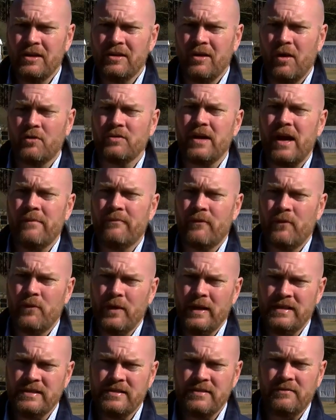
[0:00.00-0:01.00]
longtime
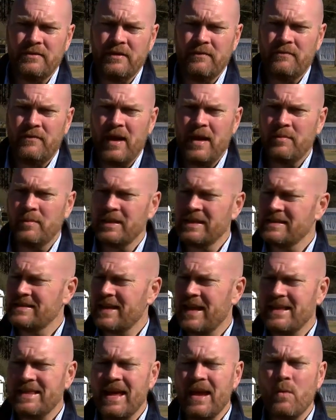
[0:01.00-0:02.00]
friends of the family
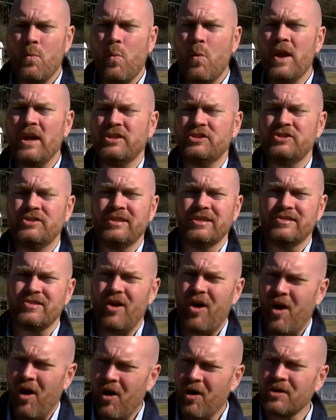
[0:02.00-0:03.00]
say they wish this
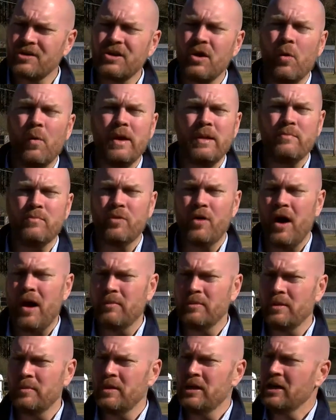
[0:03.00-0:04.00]
ongoing
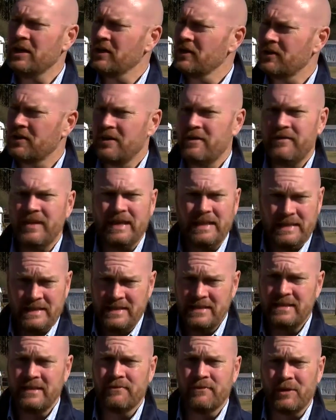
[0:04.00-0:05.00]
problem could have
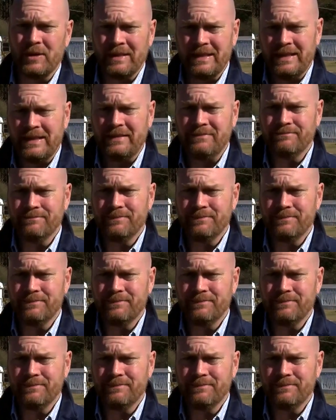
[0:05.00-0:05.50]
ended differently.